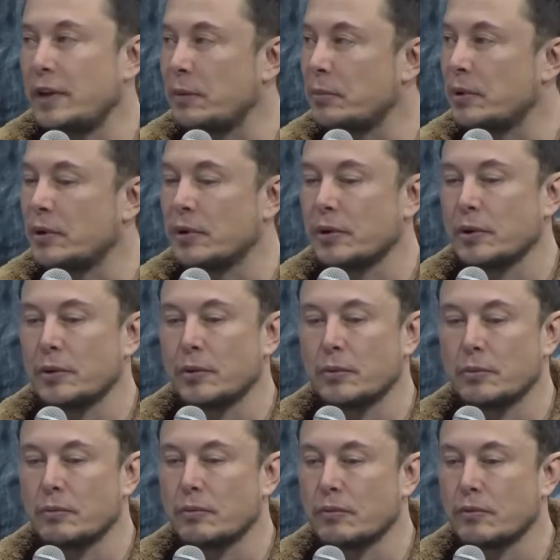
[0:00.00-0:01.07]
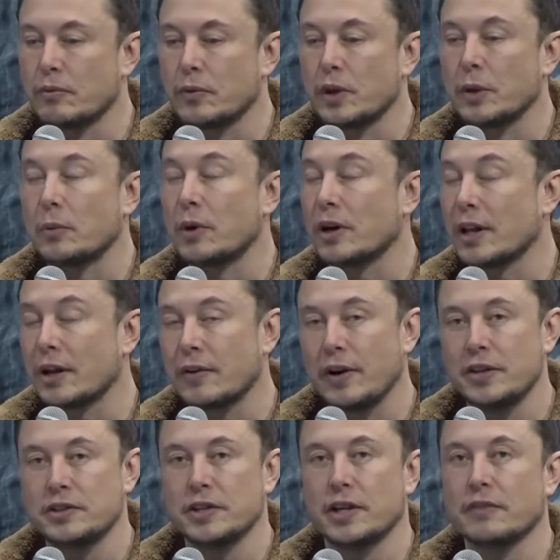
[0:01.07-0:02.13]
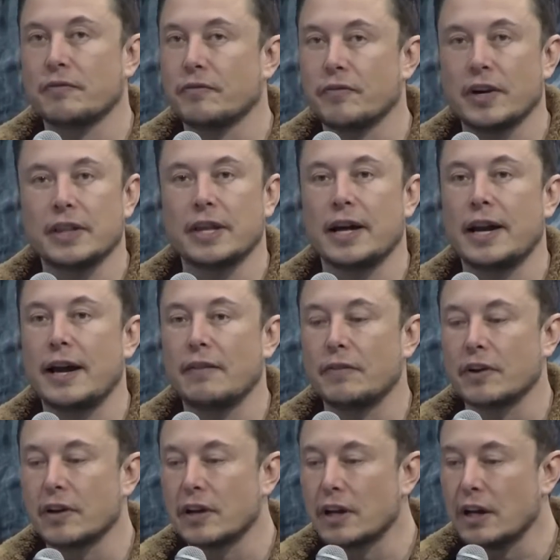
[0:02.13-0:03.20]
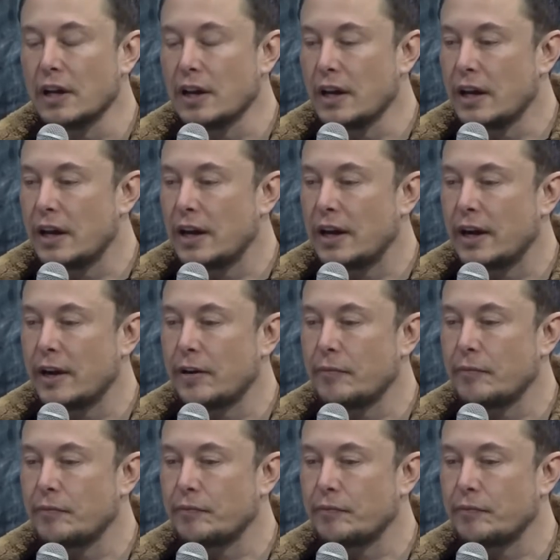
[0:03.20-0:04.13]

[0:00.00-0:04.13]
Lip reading: people who really work like crazy to make that happen. I